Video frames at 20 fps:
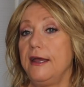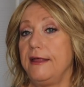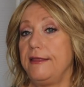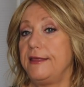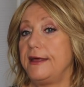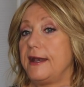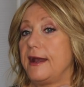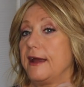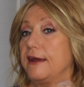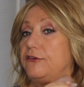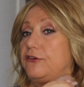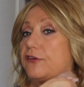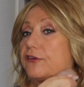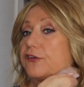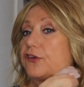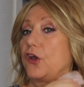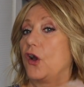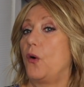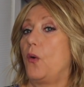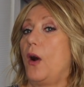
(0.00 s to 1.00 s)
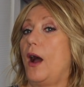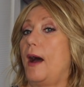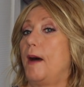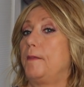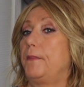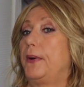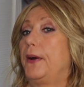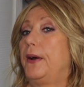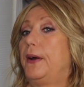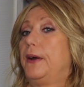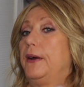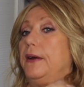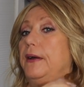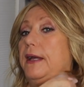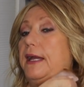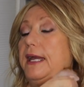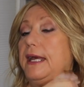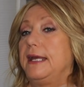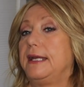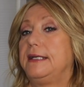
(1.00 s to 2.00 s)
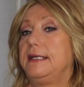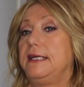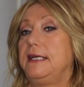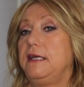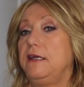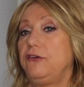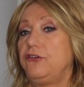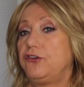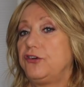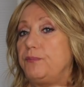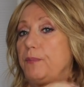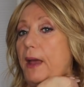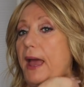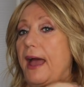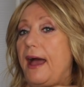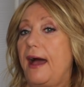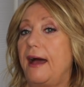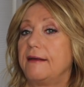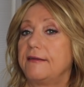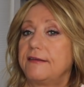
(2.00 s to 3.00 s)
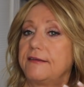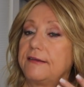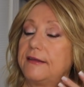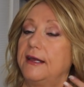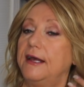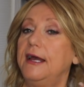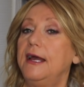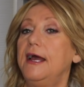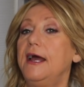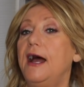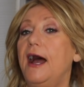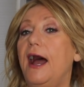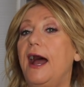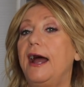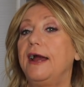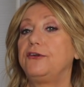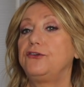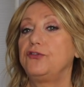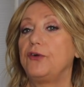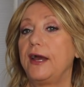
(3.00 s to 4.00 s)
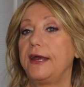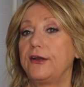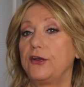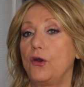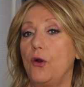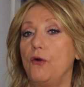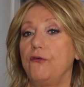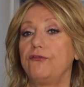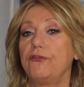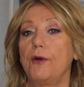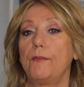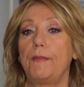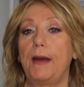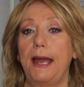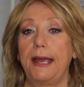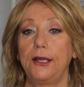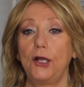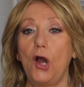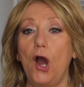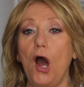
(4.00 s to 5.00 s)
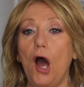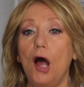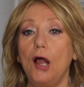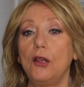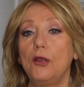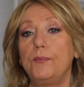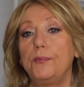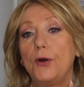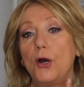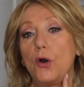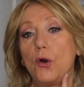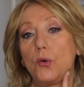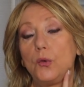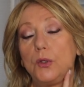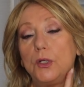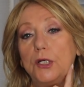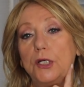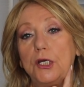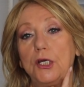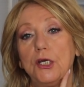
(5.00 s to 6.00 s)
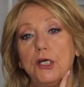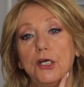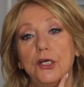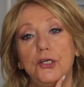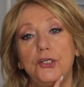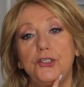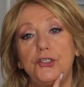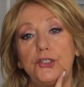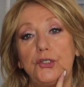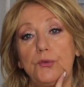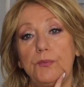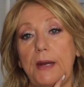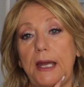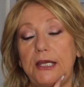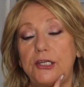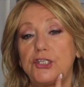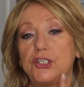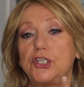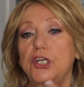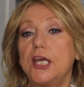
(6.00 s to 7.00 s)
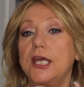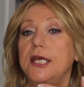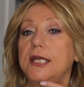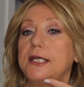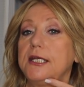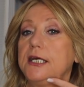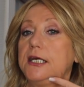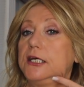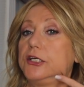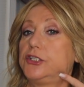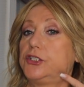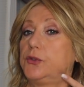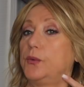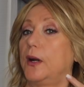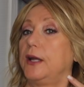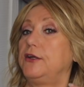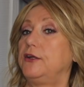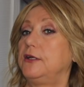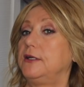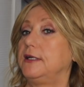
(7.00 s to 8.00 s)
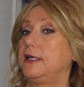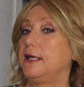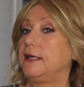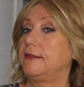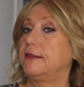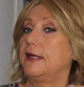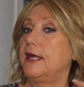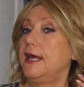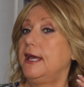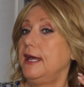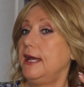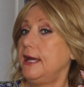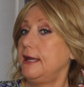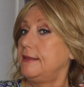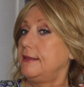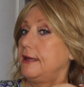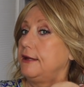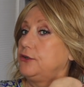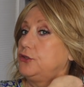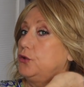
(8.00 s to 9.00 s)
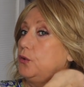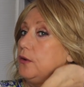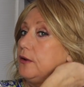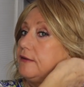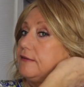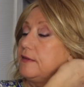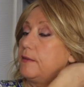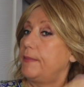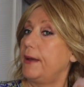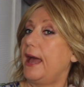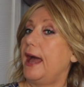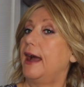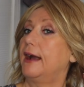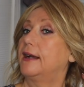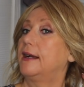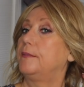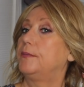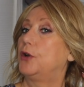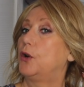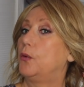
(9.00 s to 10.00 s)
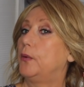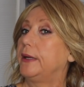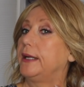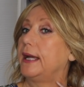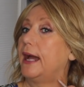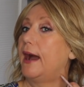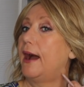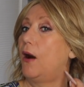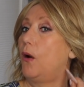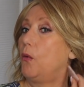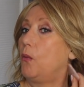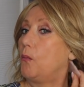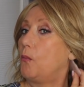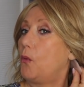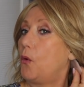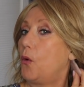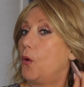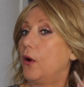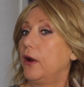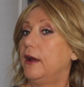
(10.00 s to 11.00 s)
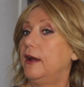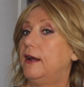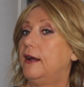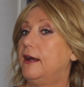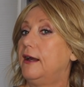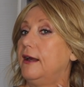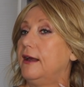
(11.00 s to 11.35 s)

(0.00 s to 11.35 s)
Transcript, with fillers: and then I just go up, and each pass, I try to go from my collarbone to my chin to underneath, and then towards the back, I'm going out more.